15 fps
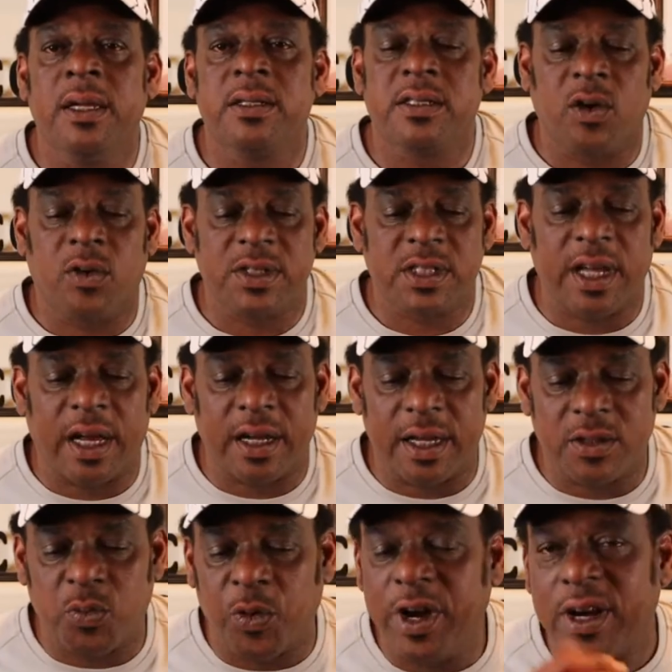So it's kind of
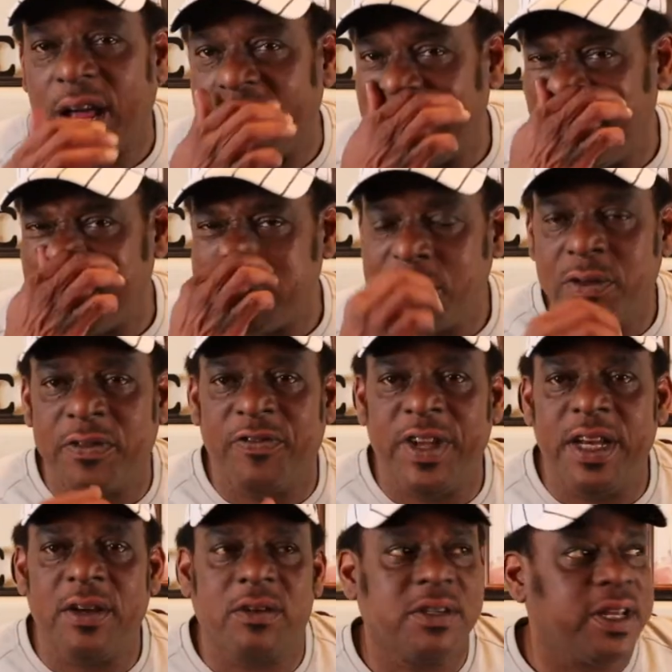it's weird. I didn't even shoot a
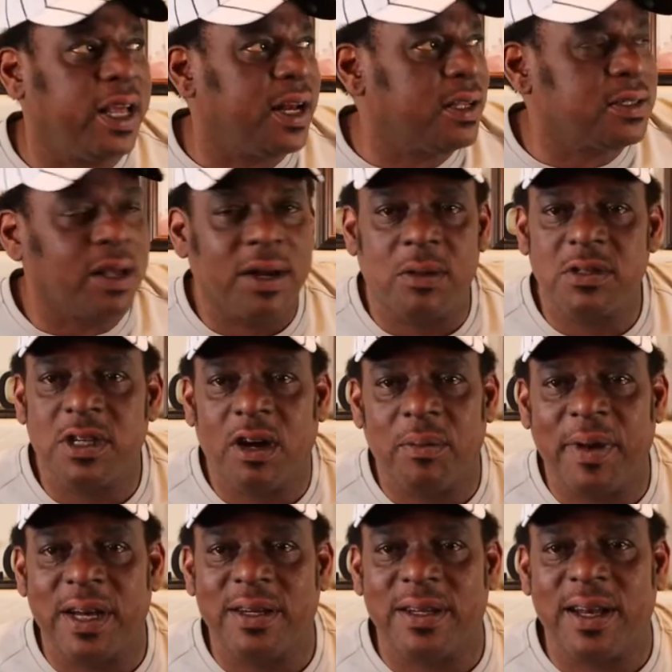video today, and that's all I was talking
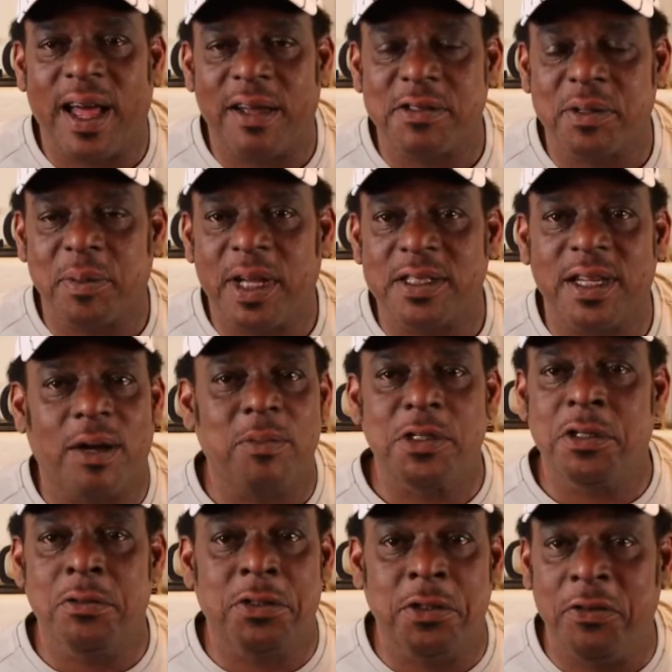about in the live stream last night. I'm gonna
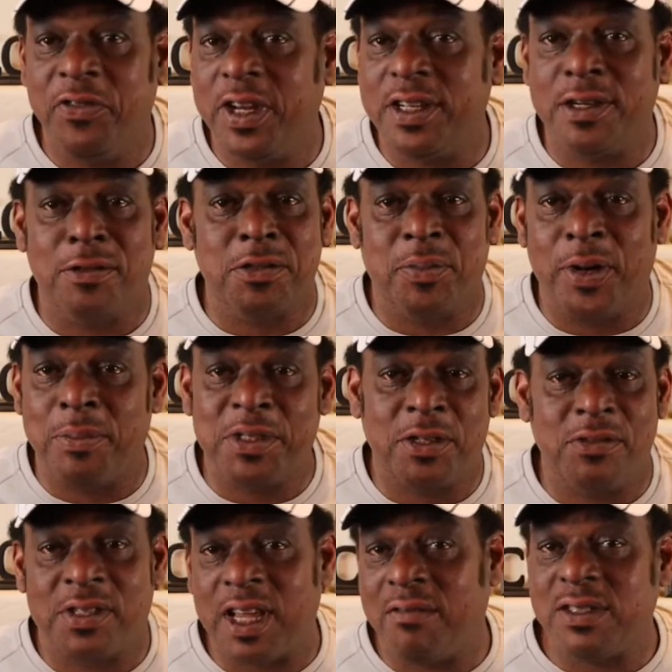shoot two videos tomorrow. I'm gonna
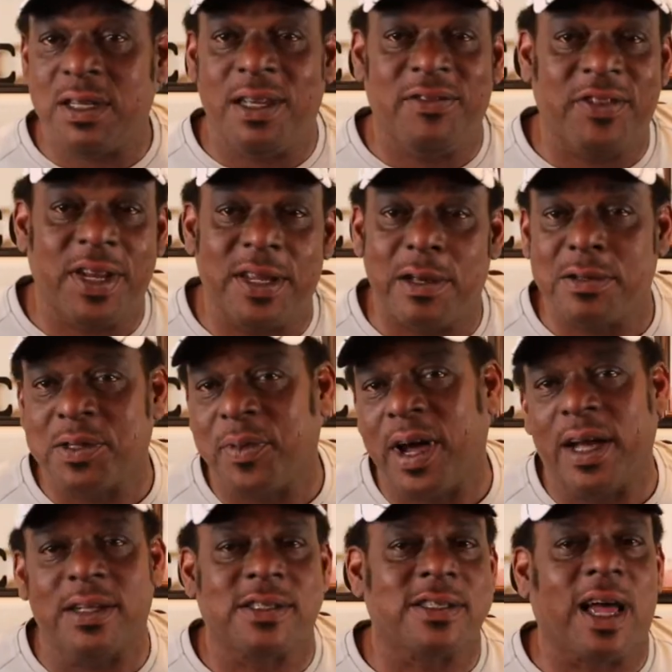shoot 17 videos
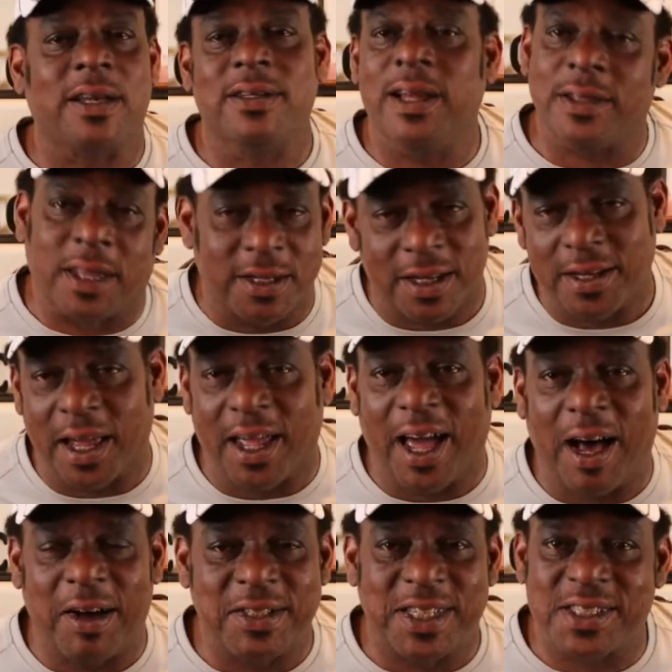tomorrow. I ain't shot nothing today.
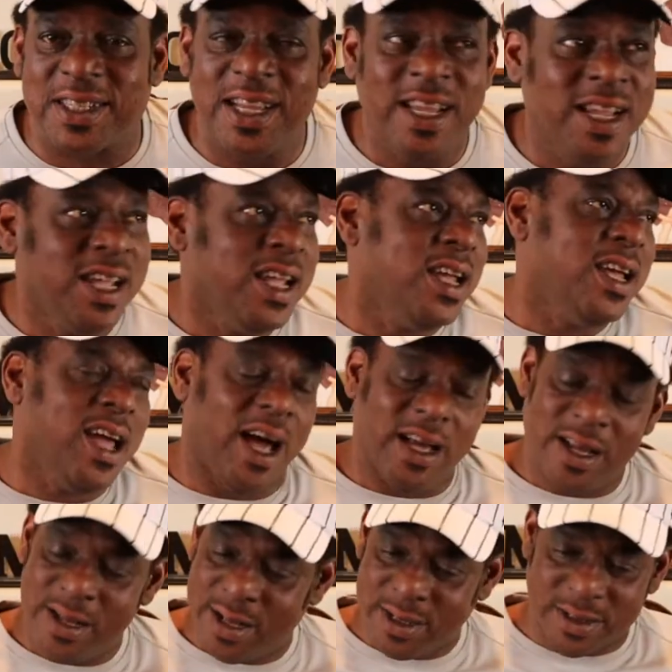I was just
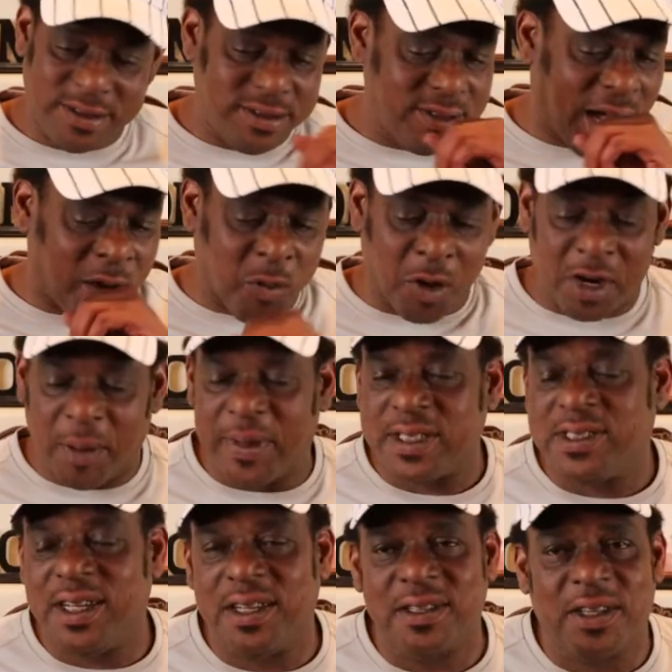I woke up at
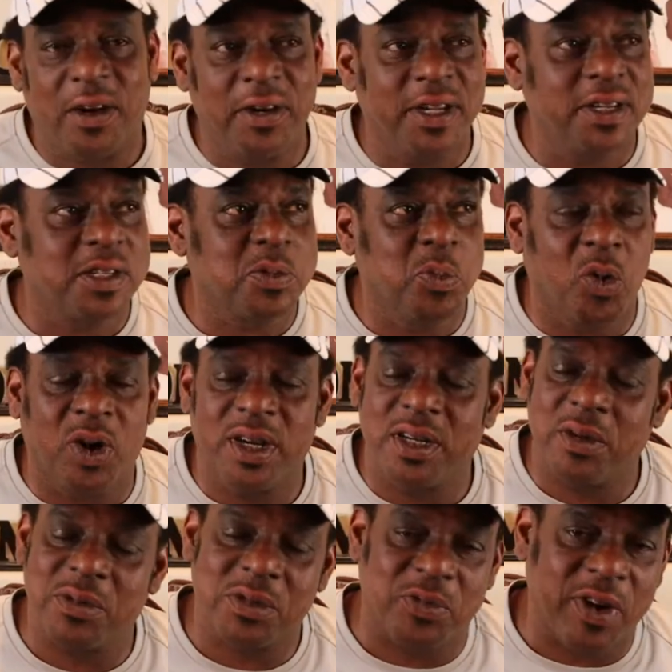10:30 this morning.
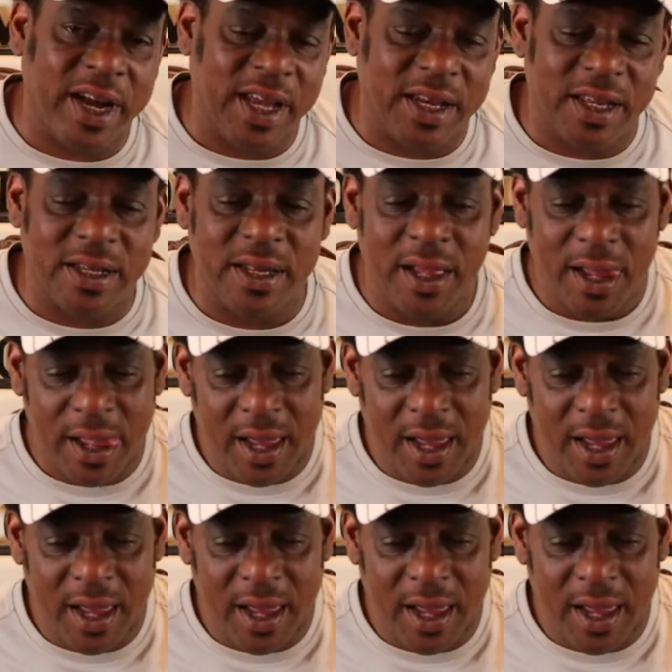It was raining.